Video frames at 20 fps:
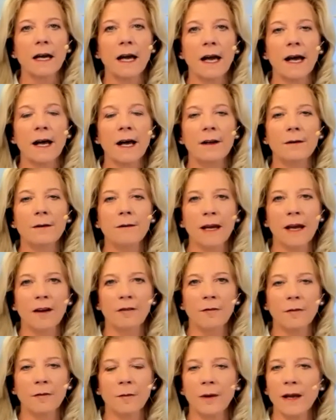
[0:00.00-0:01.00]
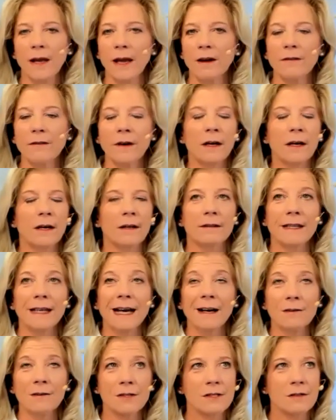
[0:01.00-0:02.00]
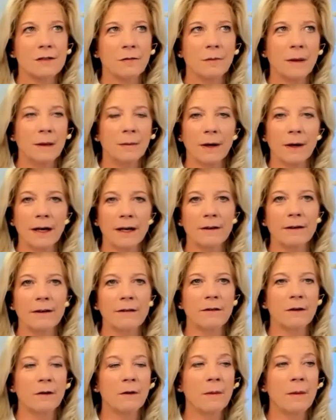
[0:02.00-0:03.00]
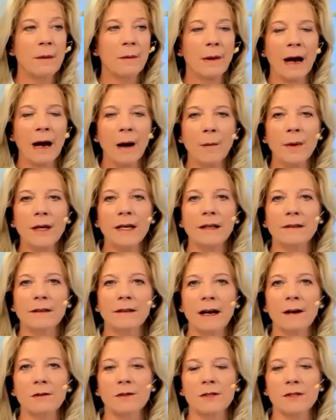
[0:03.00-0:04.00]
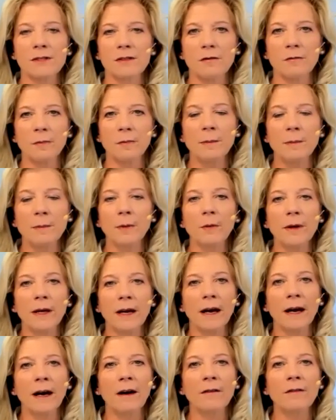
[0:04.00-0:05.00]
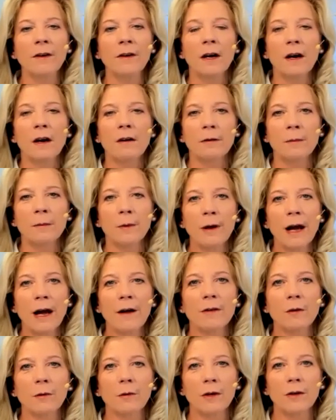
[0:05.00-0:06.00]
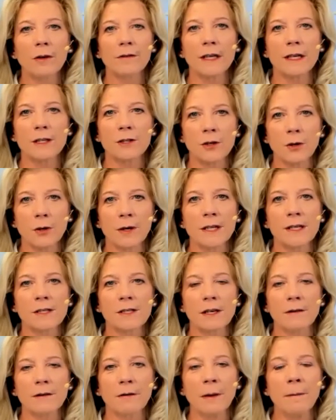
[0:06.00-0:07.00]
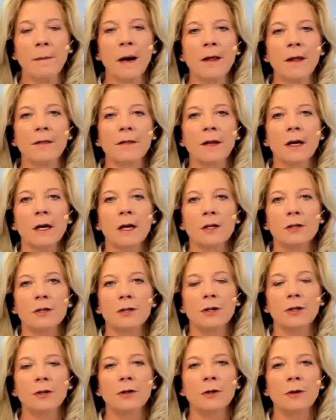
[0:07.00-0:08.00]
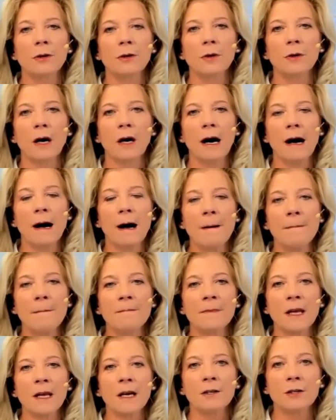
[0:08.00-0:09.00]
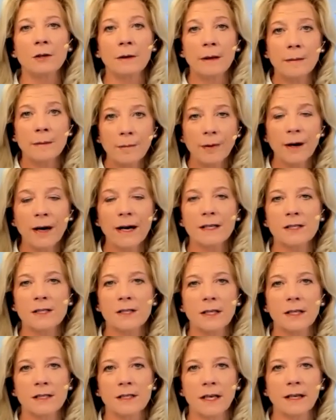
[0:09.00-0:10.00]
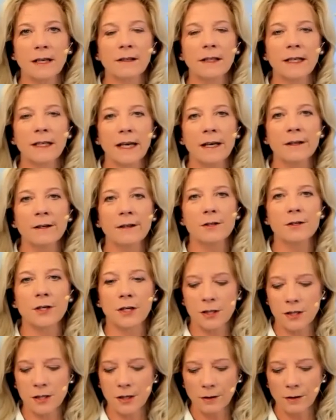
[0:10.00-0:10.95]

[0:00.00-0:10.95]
And we have we have thousands of people. I don't even remember how many thousands of people we have from around the world that join us every month to um, to embrace these healing energies.